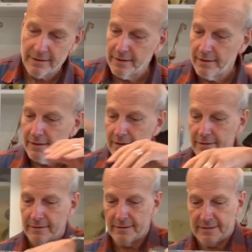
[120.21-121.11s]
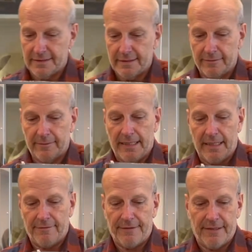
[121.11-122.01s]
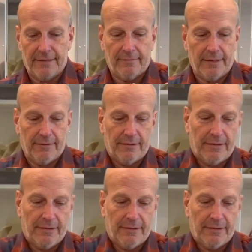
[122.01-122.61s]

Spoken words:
So let's see what we have here. Whoa,